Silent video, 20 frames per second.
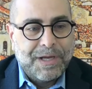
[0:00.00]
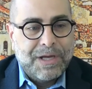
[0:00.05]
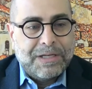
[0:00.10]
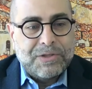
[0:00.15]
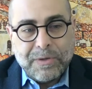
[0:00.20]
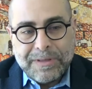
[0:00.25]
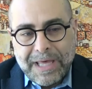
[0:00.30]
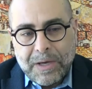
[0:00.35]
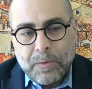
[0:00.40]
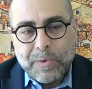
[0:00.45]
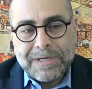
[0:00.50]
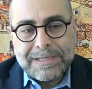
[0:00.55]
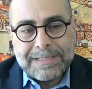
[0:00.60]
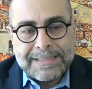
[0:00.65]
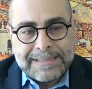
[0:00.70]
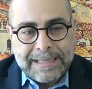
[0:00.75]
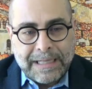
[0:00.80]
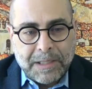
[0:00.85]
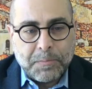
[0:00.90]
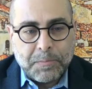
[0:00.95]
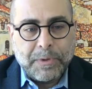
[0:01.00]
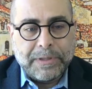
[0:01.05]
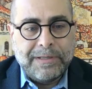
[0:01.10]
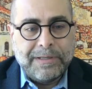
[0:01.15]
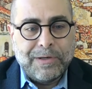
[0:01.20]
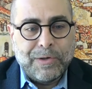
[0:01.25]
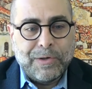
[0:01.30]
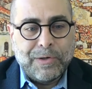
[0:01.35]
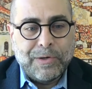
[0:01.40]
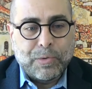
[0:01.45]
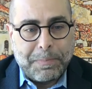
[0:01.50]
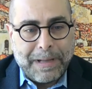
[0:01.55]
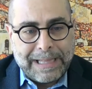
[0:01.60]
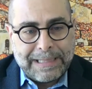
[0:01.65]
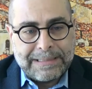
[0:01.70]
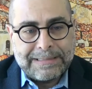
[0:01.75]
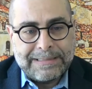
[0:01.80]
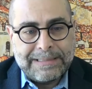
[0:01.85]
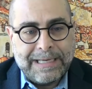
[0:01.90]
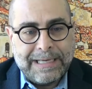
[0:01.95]
Today, we're celebrating
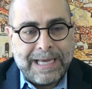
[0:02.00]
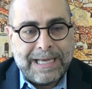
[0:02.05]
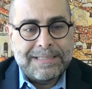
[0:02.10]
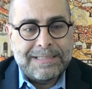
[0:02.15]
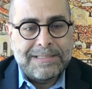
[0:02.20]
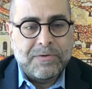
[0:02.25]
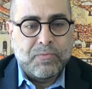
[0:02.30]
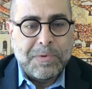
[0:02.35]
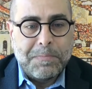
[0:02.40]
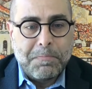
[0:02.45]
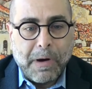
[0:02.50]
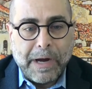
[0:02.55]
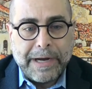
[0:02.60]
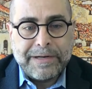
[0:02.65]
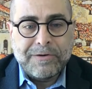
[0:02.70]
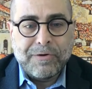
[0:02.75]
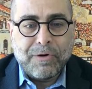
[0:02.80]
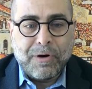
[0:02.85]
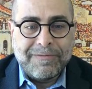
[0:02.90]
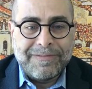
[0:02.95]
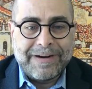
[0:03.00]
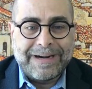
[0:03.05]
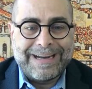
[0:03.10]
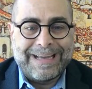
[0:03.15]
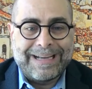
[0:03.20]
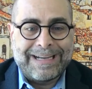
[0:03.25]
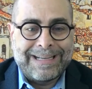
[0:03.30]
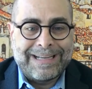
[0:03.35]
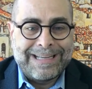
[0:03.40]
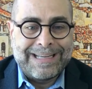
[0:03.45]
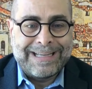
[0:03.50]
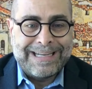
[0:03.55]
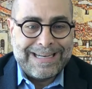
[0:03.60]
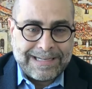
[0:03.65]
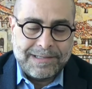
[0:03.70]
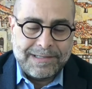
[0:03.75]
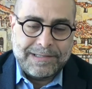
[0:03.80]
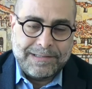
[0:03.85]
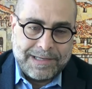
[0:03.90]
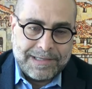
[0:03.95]
globality as a reminder of our
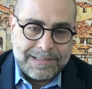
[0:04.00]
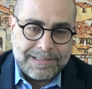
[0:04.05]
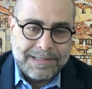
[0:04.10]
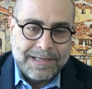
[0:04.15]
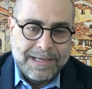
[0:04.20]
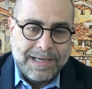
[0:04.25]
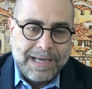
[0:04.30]
connectedness